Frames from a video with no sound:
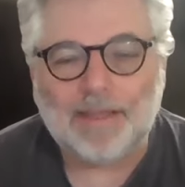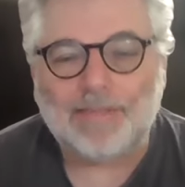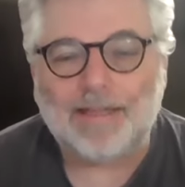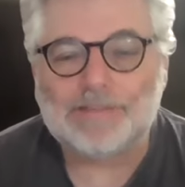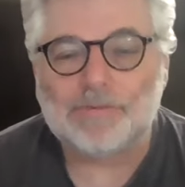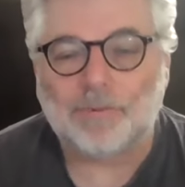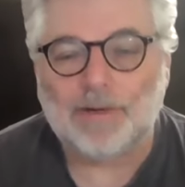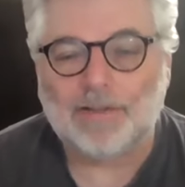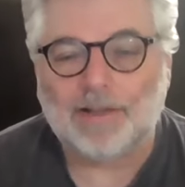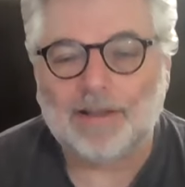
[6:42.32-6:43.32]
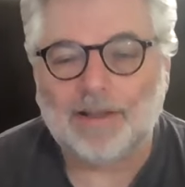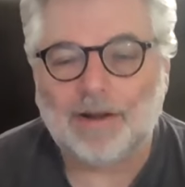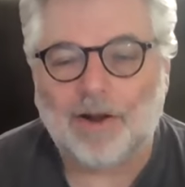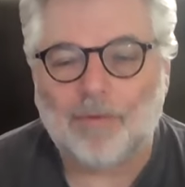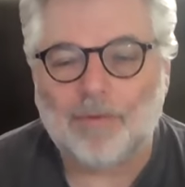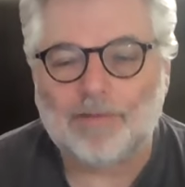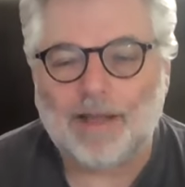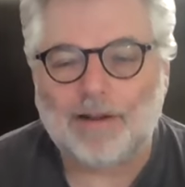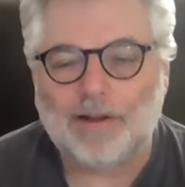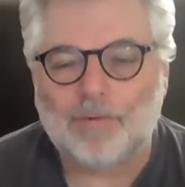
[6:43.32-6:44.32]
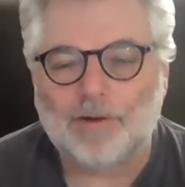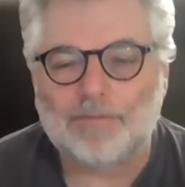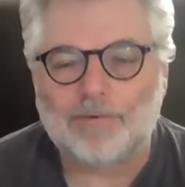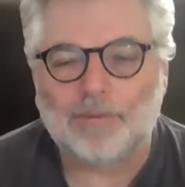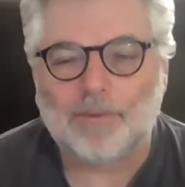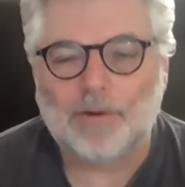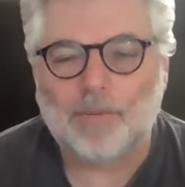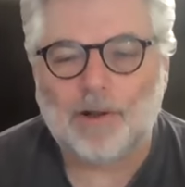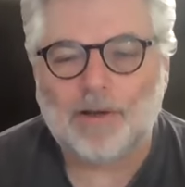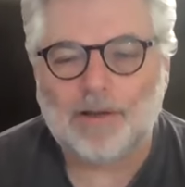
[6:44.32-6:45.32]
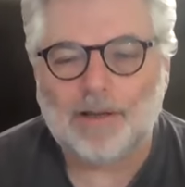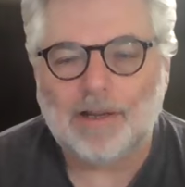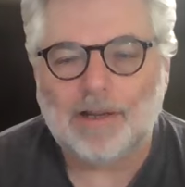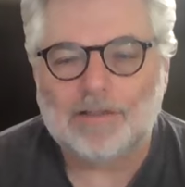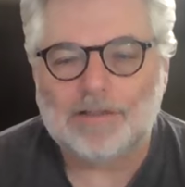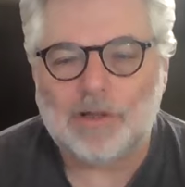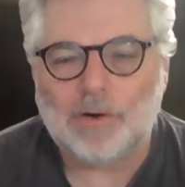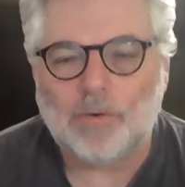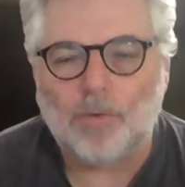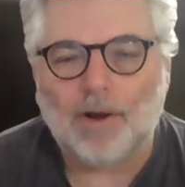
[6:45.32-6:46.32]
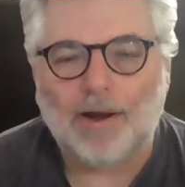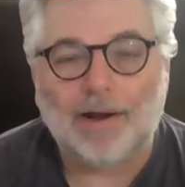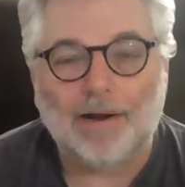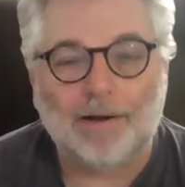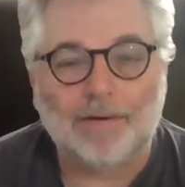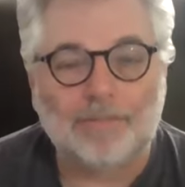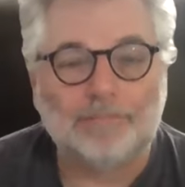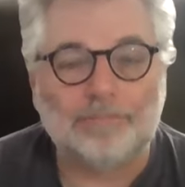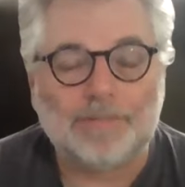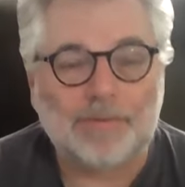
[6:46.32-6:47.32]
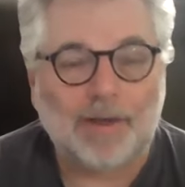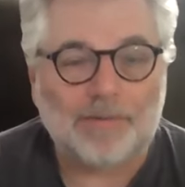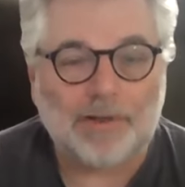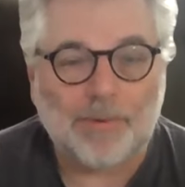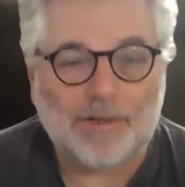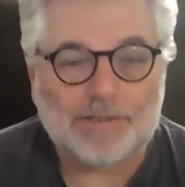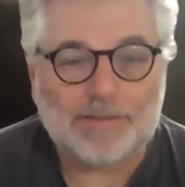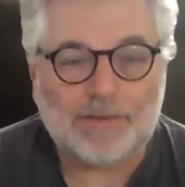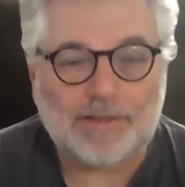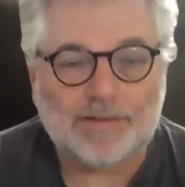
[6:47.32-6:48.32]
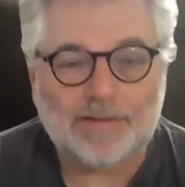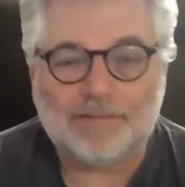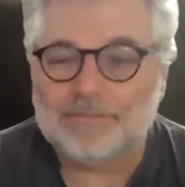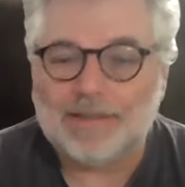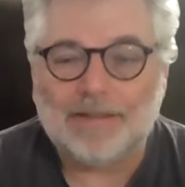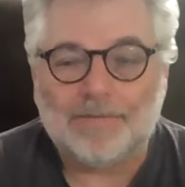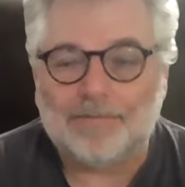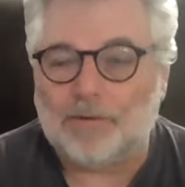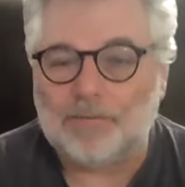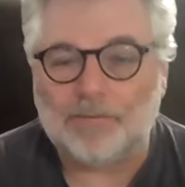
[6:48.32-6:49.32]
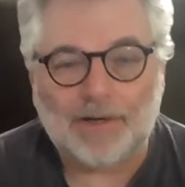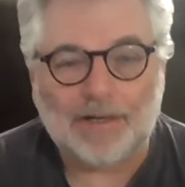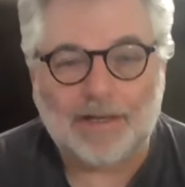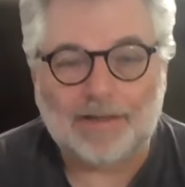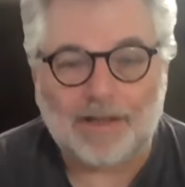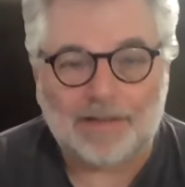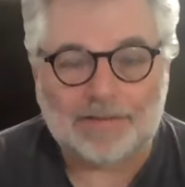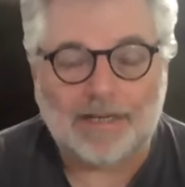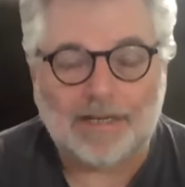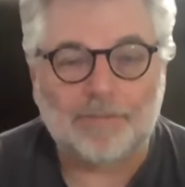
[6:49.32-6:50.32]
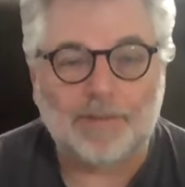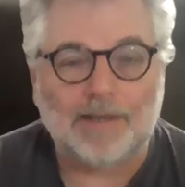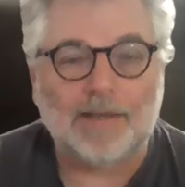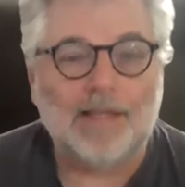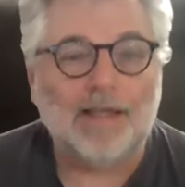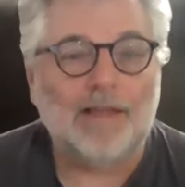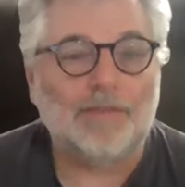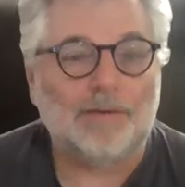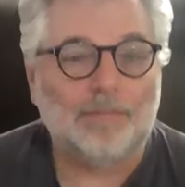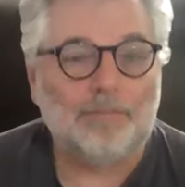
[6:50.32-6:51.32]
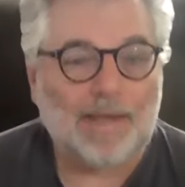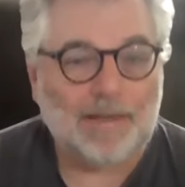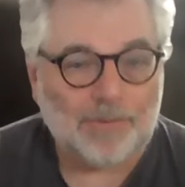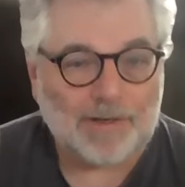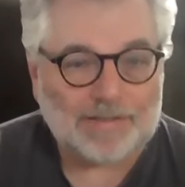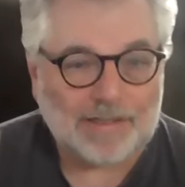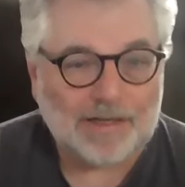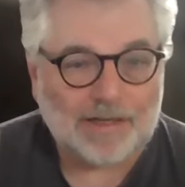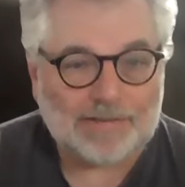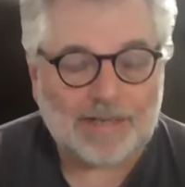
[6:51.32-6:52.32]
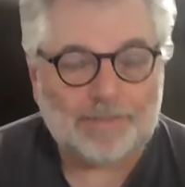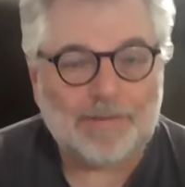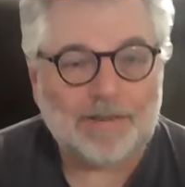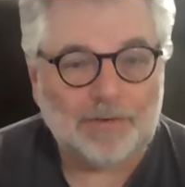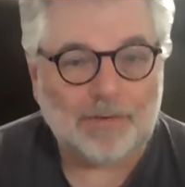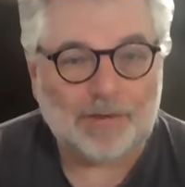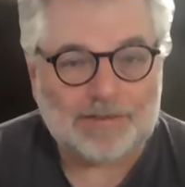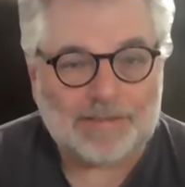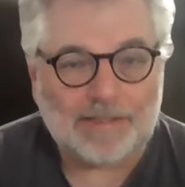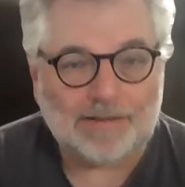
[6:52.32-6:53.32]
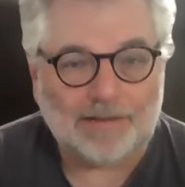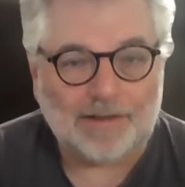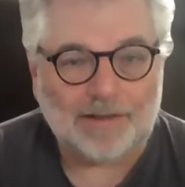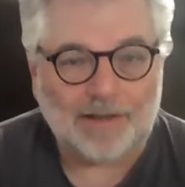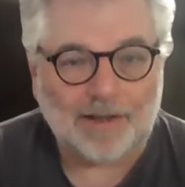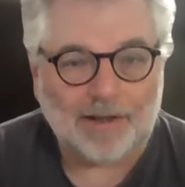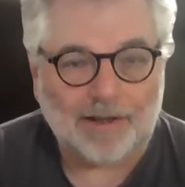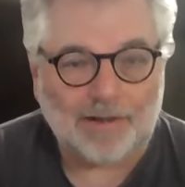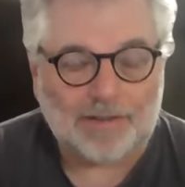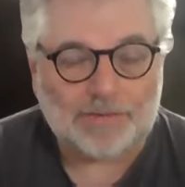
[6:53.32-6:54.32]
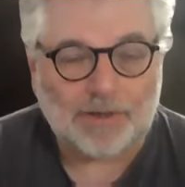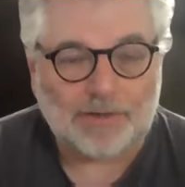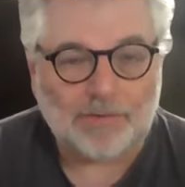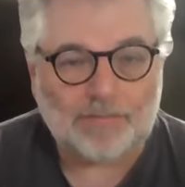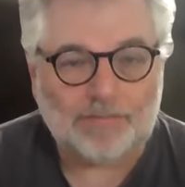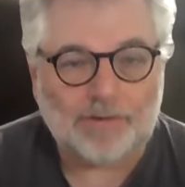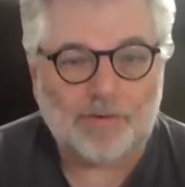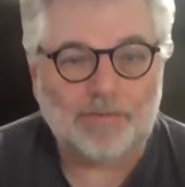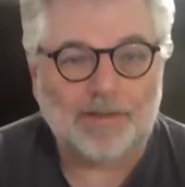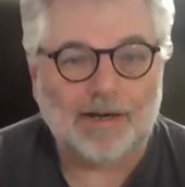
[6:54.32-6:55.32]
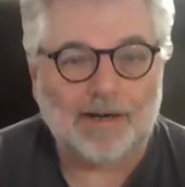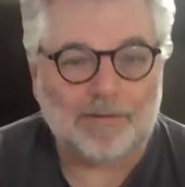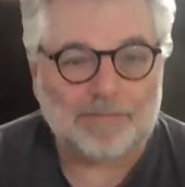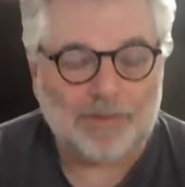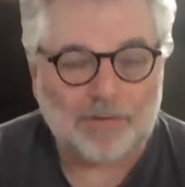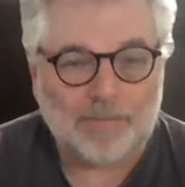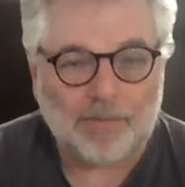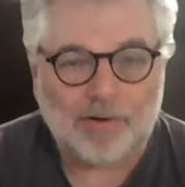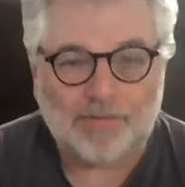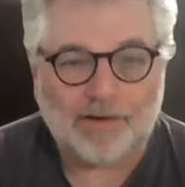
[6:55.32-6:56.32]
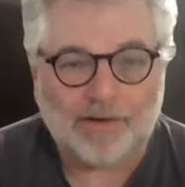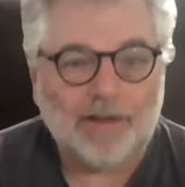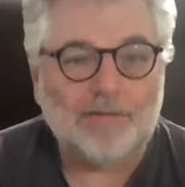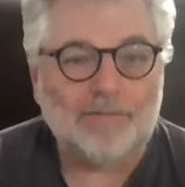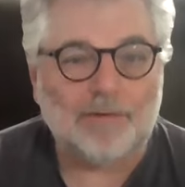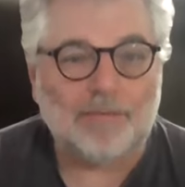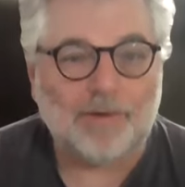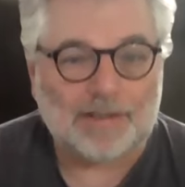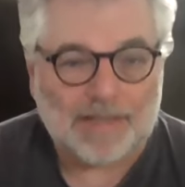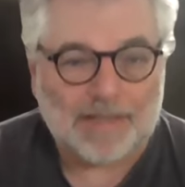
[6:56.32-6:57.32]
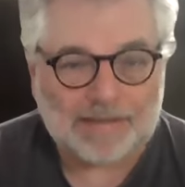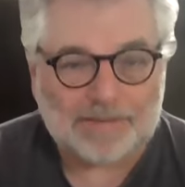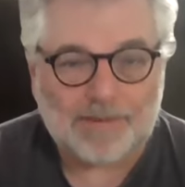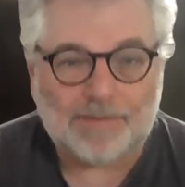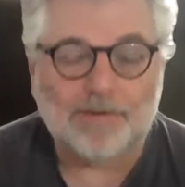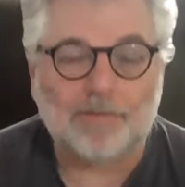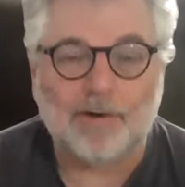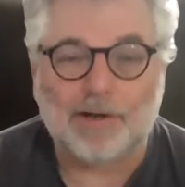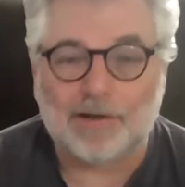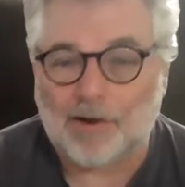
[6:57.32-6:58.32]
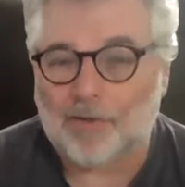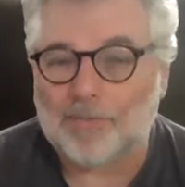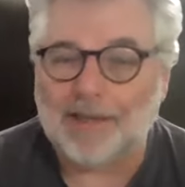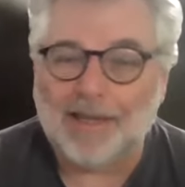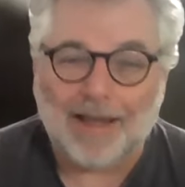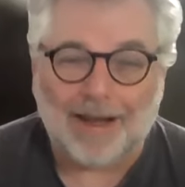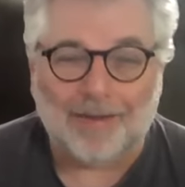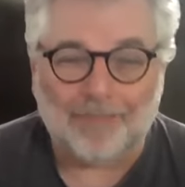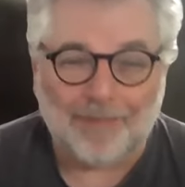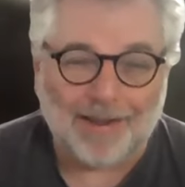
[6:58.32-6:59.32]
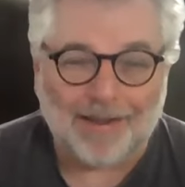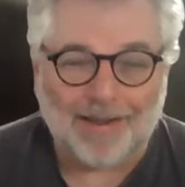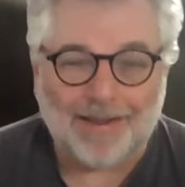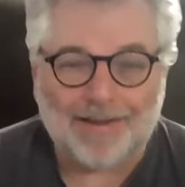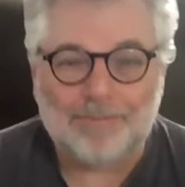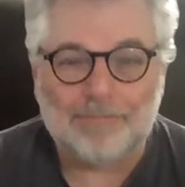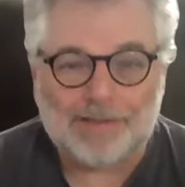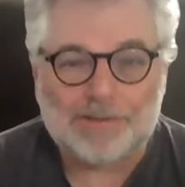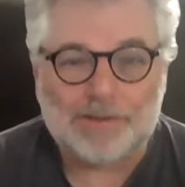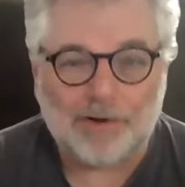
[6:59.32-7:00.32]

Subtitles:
That's really all we've got going for week one. So if you have any questions or anything, feel free and contact me. The main ways to contact me, you can see in the instructor info that I have my phone number on there. Feel free and text me. Feel free and call me. I may miss your